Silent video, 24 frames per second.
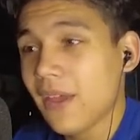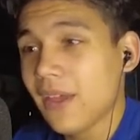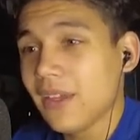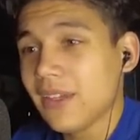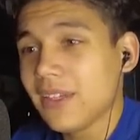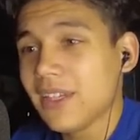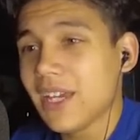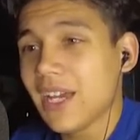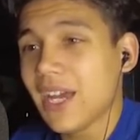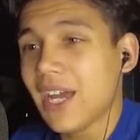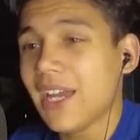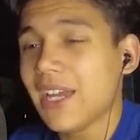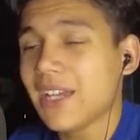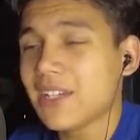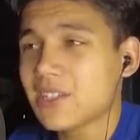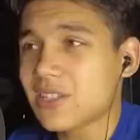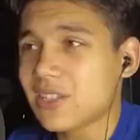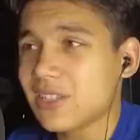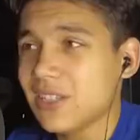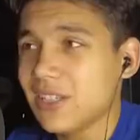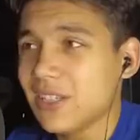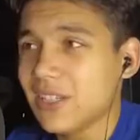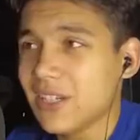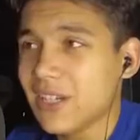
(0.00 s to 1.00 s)
Yeah, I
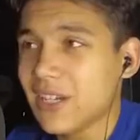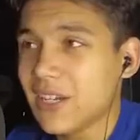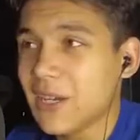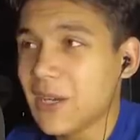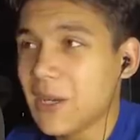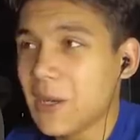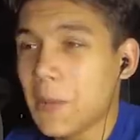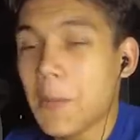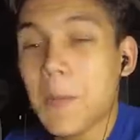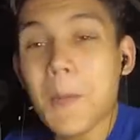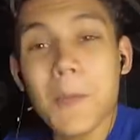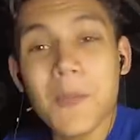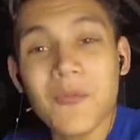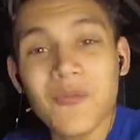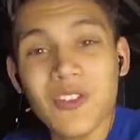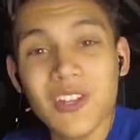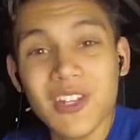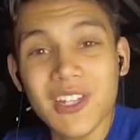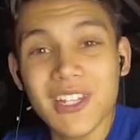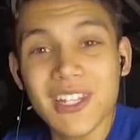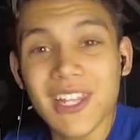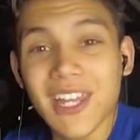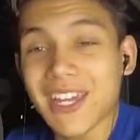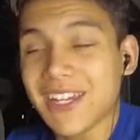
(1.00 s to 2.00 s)
actually
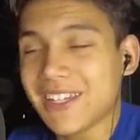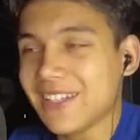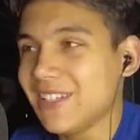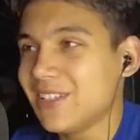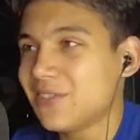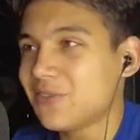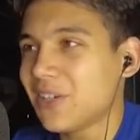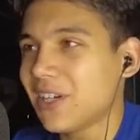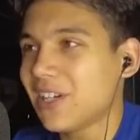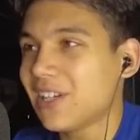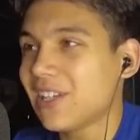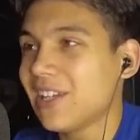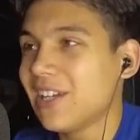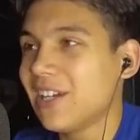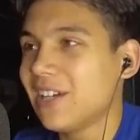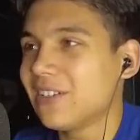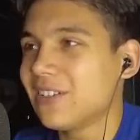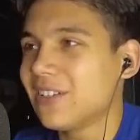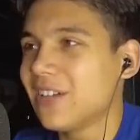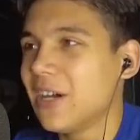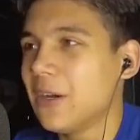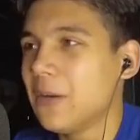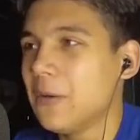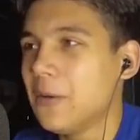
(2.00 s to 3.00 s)
really like the track layout
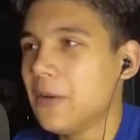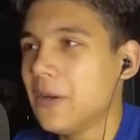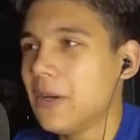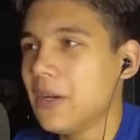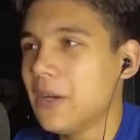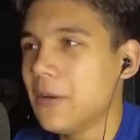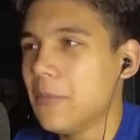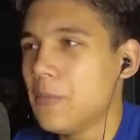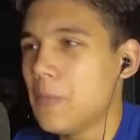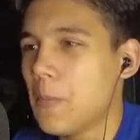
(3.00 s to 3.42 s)
now.